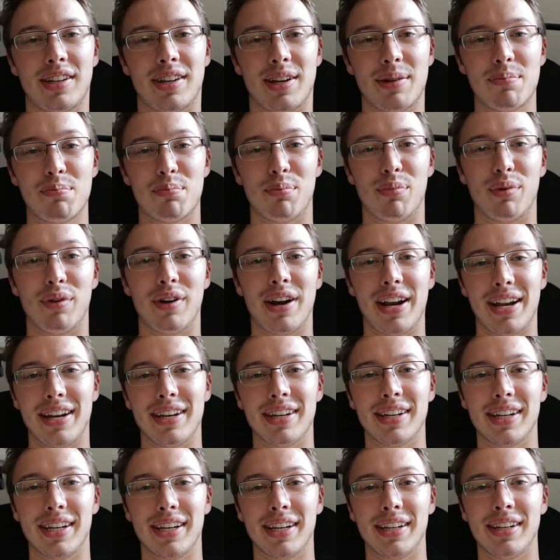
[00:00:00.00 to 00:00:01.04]
I'm
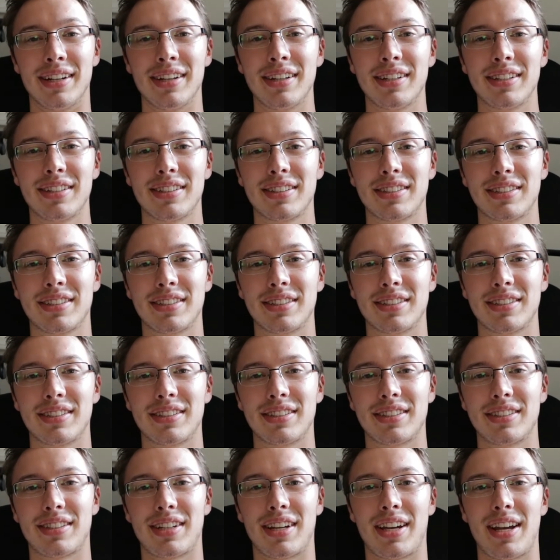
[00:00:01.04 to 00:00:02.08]
brain dead.
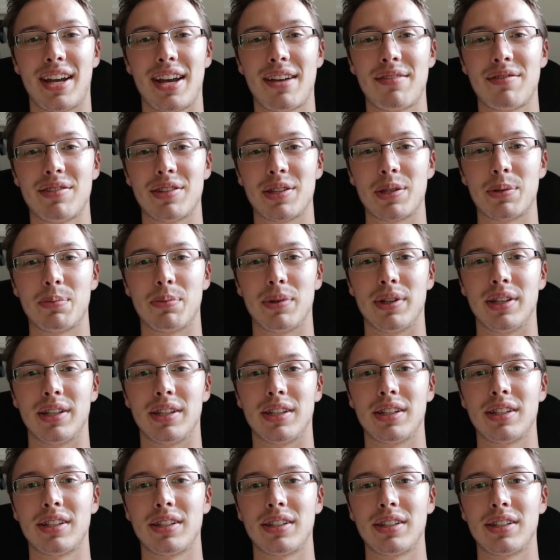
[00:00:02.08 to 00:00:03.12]
I haven't
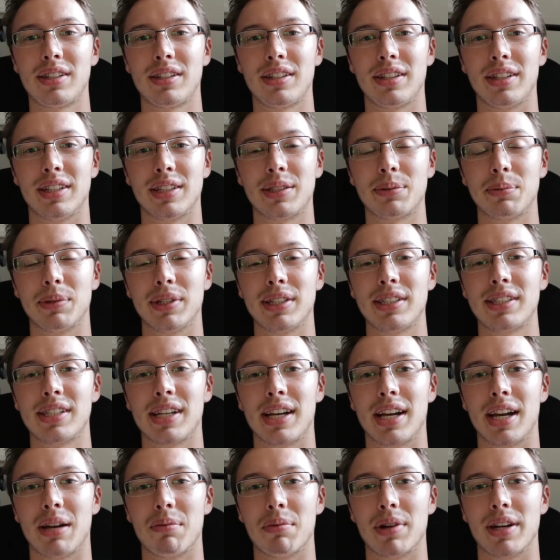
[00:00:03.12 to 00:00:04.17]
spent this much
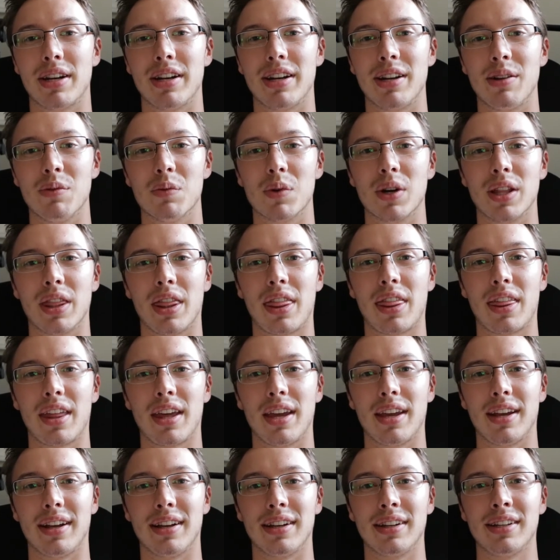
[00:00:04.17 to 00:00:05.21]
time on any one
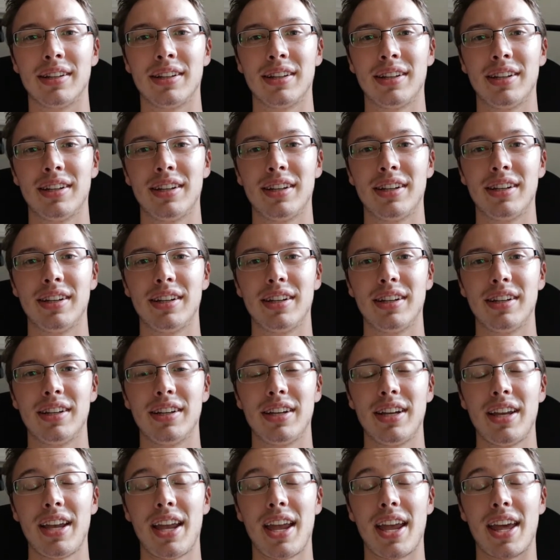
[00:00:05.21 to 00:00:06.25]
thing
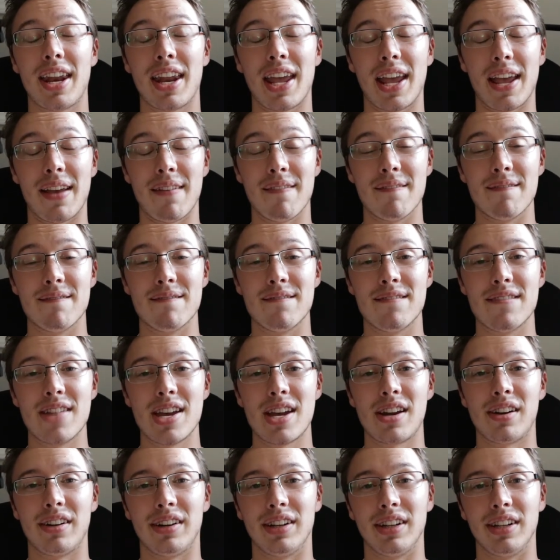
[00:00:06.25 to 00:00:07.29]
in a
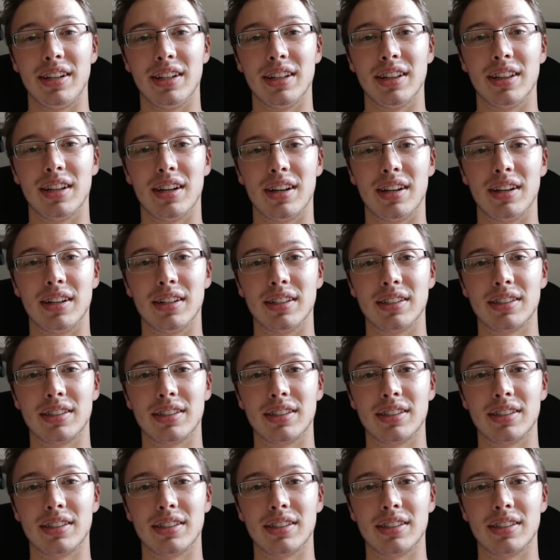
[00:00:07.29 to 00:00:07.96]
very long